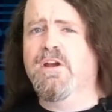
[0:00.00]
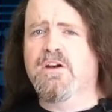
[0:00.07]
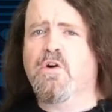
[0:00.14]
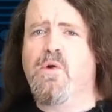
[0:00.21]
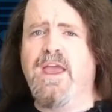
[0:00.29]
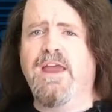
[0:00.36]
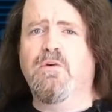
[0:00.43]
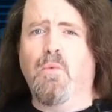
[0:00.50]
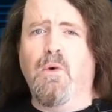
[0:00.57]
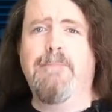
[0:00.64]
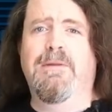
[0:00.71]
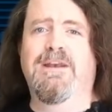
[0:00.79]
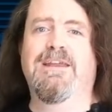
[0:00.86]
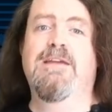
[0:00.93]
create
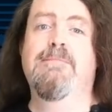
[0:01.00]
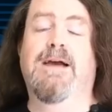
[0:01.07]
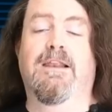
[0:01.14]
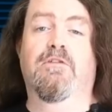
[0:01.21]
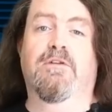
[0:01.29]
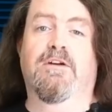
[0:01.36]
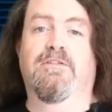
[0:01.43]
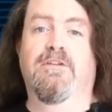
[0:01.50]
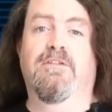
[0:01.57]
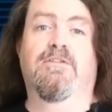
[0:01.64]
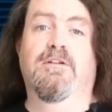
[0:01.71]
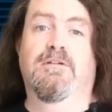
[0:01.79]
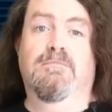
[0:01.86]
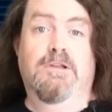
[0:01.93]
web and email
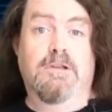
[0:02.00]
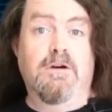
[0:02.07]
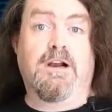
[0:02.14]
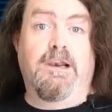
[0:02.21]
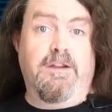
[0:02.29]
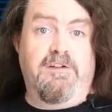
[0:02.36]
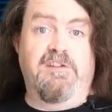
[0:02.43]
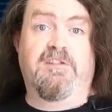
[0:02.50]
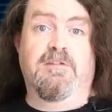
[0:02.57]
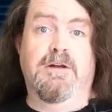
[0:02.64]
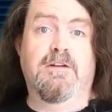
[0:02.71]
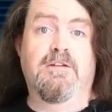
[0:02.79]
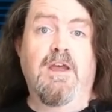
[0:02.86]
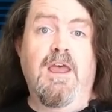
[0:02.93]
addresses that look
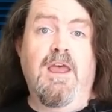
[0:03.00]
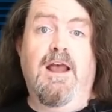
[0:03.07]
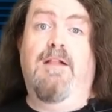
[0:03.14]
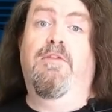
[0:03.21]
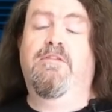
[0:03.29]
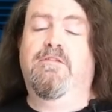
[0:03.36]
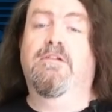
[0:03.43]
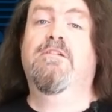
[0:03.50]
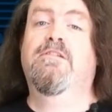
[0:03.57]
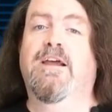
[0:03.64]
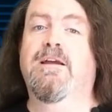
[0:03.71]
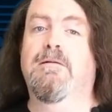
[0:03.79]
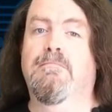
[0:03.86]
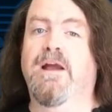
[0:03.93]
legitimate. This looks
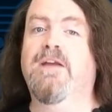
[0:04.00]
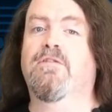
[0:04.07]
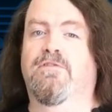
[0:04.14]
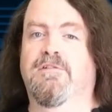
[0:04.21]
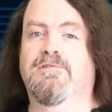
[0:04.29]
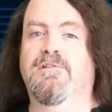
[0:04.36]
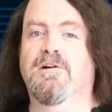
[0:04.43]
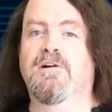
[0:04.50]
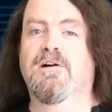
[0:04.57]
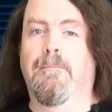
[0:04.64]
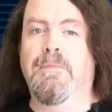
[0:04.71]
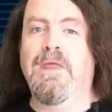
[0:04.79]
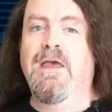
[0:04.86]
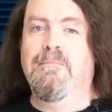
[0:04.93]
like
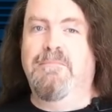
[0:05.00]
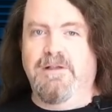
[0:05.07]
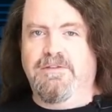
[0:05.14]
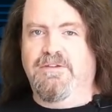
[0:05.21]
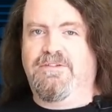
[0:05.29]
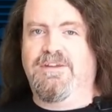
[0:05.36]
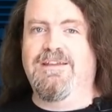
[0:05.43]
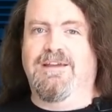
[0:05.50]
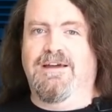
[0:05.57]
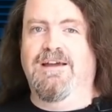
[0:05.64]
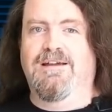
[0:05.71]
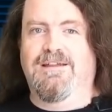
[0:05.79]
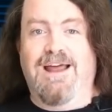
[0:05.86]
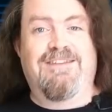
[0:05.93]
Microsoft.com, but the C
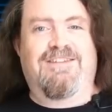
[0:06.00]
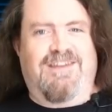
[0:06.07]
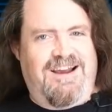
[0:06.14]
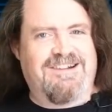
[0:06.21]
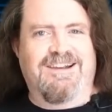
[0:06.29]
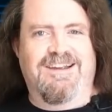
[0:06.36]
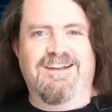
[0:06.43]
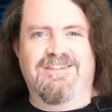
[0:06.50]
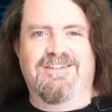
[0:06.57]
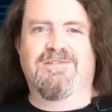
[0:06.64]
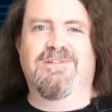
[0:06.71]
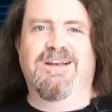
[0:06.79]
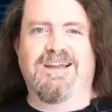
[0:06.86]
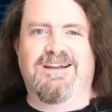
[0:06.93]
there, that's actually a
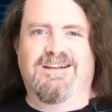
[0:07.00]
Cyrillic